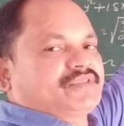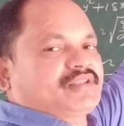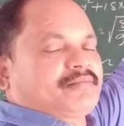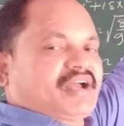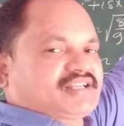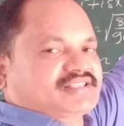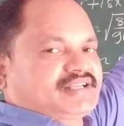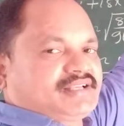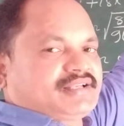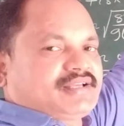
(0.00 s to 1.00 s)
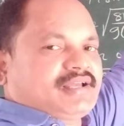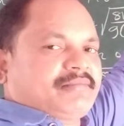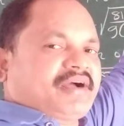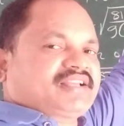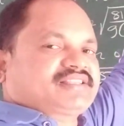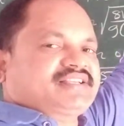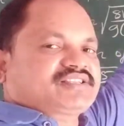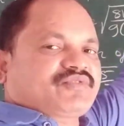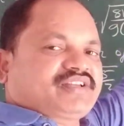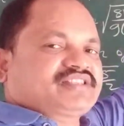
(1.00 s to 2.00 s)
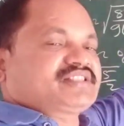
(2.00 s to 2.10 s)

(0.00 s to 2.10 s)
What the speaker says: minus 3. Minus 3 square is